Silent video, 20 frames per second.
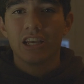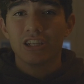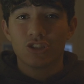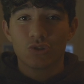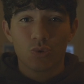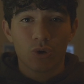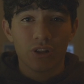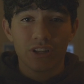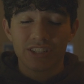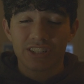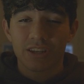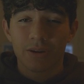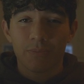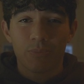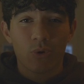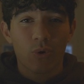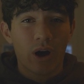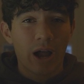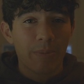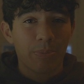It's really
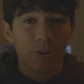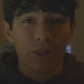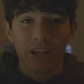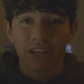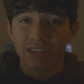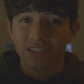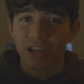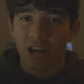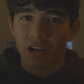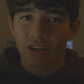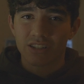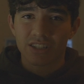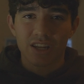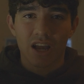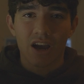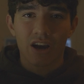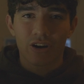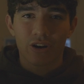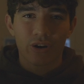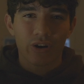simple. I play a ton of
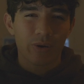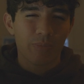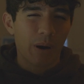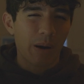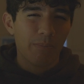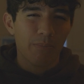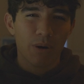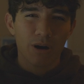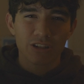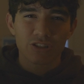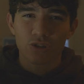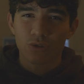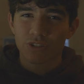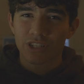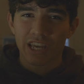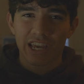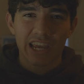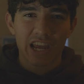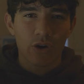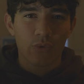soccer and my muscles
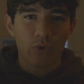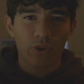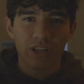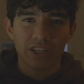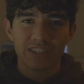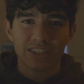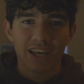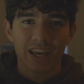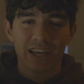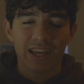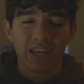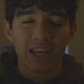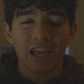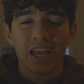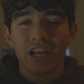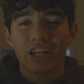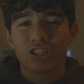can get really tight,